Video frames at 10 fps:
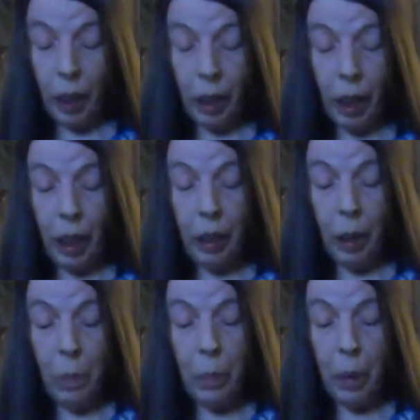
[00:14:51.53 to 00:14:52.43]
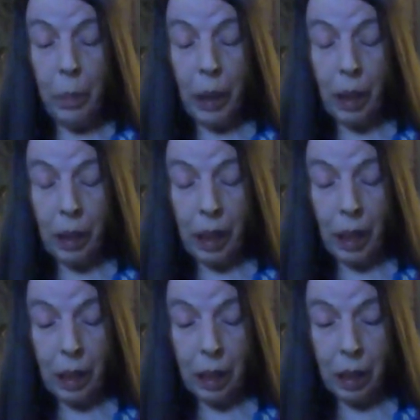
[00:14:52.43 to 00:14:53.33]
key number because
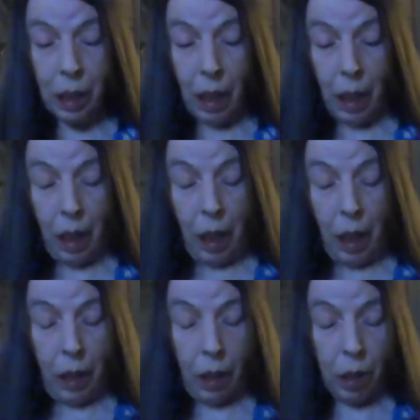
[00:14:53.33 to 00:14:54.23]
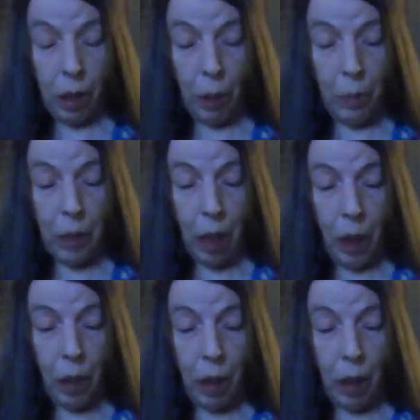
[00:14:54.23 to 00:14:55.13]
it's the sum
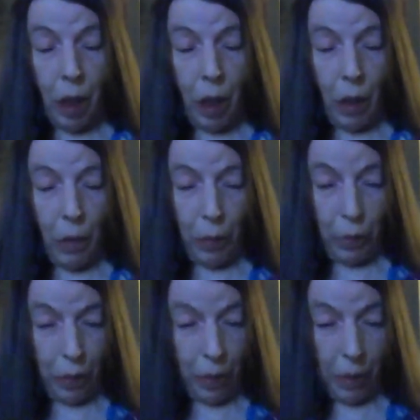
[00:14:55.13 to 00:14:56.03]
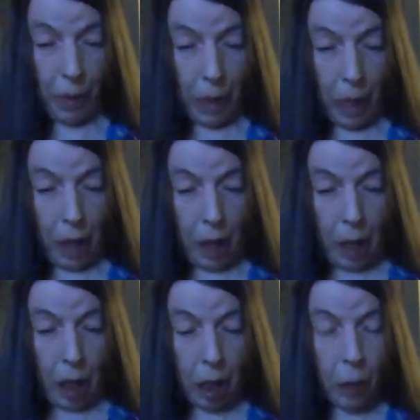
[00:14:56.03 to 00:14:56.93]
total of
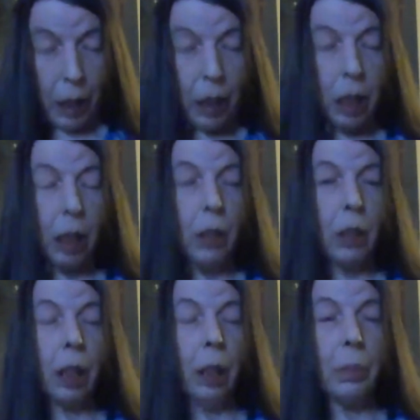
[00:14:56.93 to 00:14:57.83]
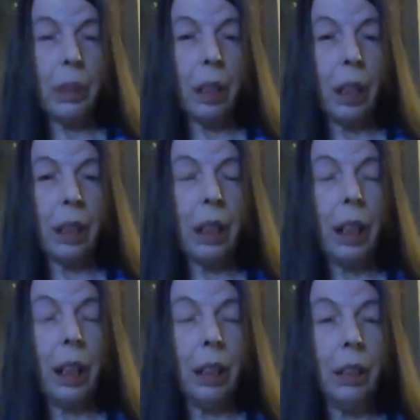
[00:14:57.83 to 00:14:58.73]
22 times
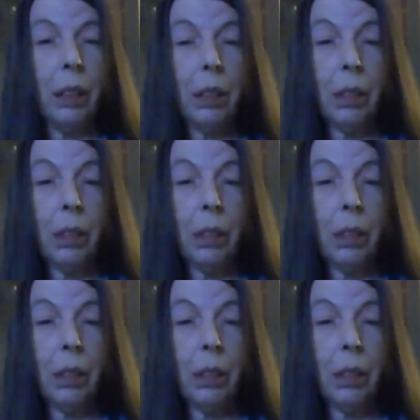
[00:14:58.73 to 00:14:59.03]
13,